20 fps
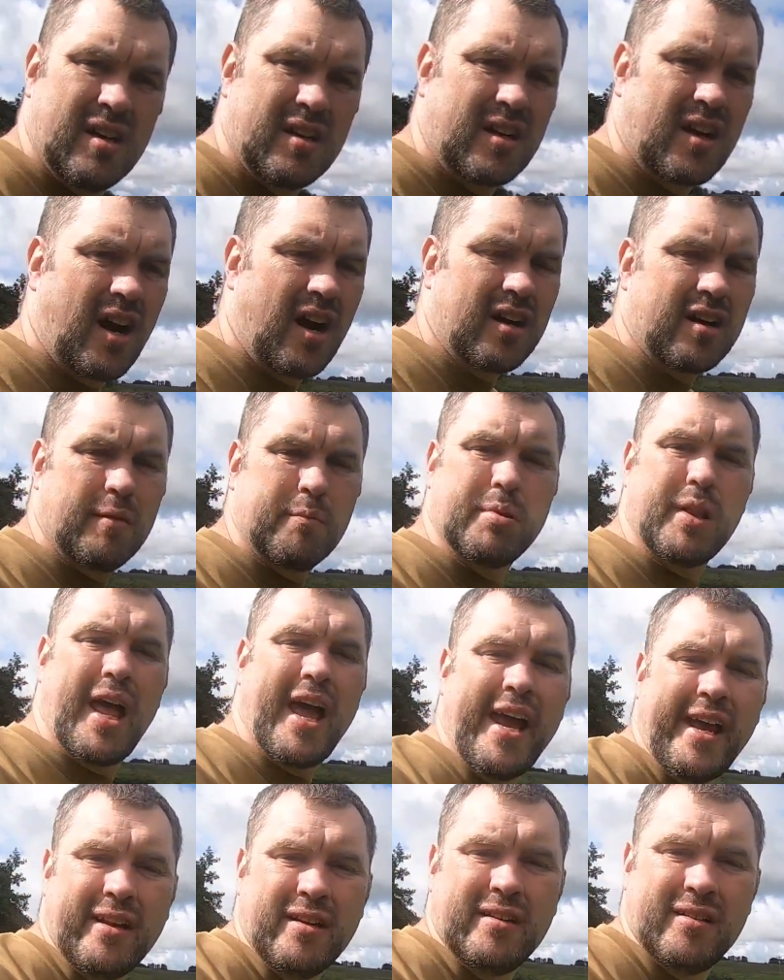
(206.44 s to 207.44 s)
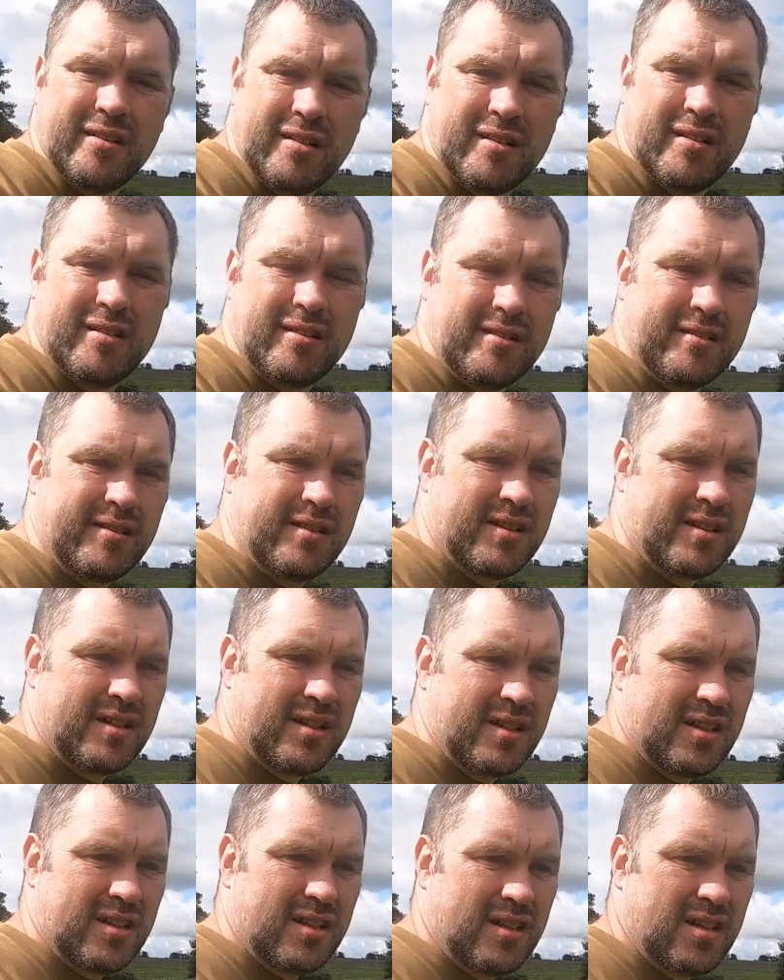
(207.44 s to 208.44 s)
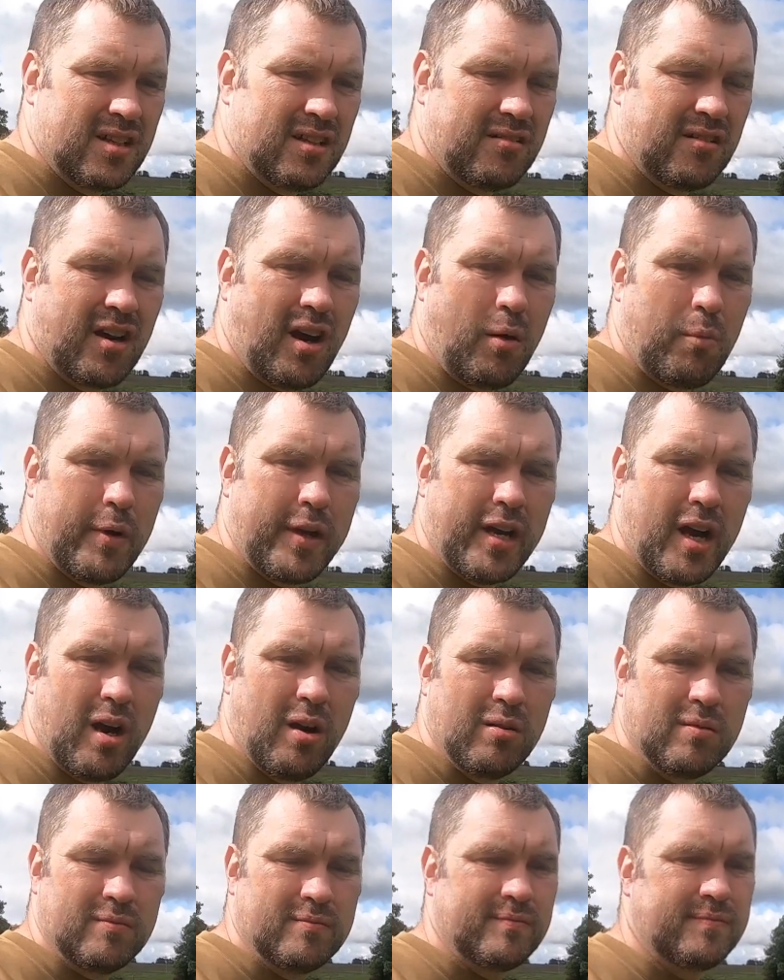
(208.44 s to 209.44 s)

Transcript: Can't complain. Right, on we go.